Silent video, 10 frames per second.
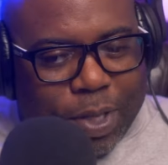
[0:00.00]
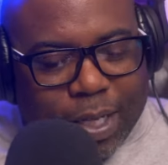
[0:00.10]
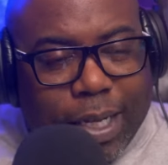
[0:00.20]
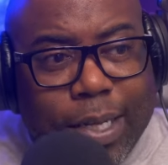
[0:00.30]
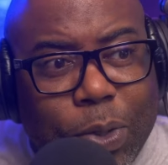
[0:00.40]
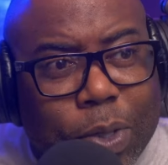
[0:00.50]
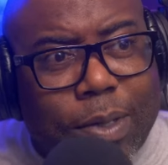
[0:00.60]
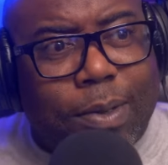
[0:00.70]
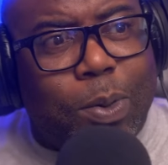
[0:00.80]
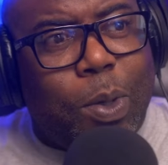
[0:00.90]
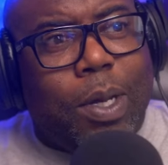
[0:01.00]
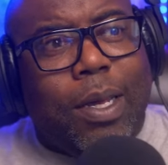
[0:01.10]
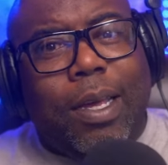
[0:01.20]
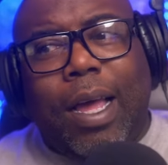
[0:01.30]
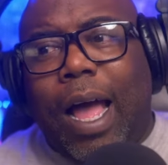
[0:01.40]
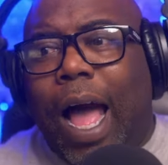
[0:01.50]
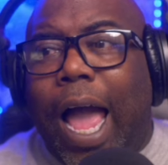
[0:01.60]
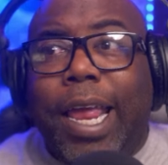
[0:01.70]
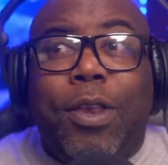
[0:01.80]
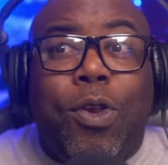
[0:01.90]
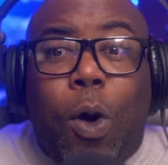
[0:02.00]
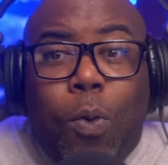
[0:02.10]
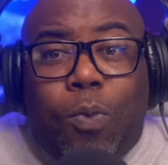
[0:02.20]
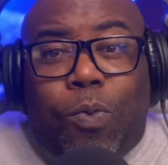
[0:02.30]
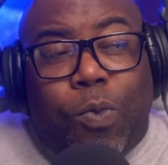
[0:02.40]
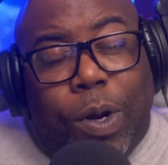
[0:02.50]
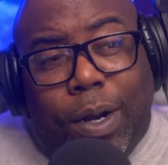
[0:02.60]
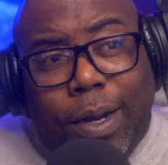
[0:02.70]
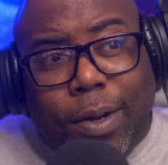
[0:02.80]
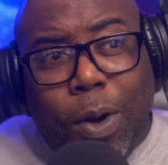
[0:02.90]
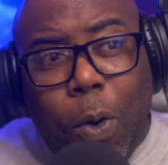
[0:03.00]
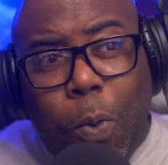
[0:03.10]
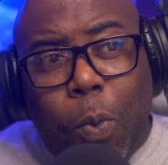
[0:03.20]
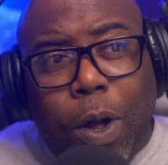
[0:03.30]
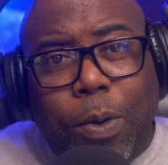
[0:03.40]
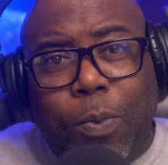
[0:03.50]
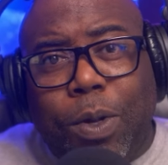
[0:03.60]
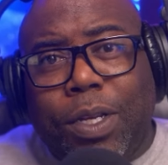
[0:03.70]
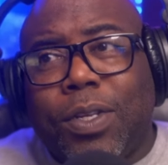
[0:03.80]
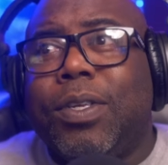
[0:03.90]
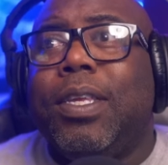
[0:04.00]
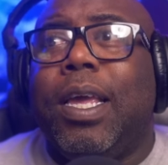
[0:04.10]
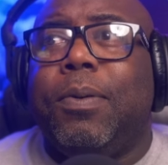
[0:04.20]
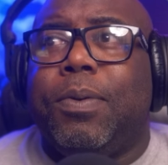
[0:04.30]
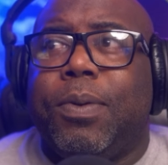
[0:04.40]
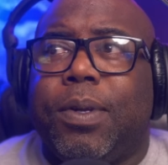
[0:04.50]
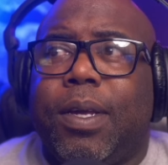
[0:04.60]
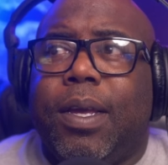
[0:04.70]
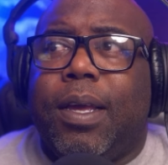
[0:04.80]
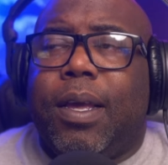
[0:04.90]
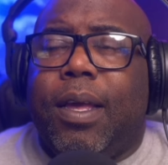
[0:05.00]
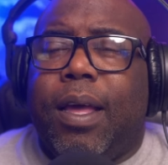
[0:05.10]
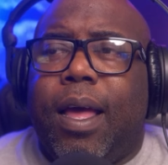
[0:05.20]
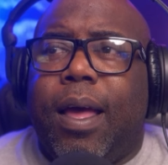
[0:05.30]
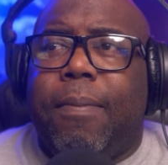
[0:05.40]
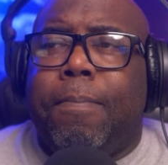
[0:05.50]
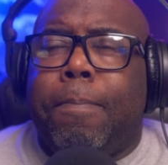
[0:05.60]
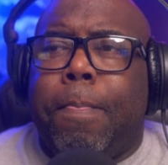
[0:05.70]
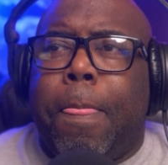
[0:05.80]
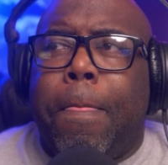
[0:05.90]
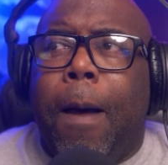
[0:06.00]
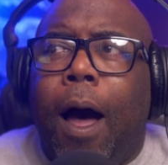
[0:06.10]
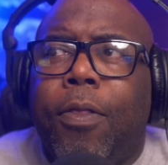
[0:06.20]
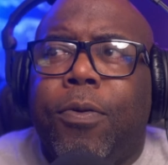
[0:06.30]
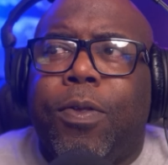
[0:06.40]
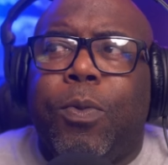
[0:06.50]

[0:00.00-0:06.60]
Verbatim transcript: listen, I don't really know what we just encountered. Um, other than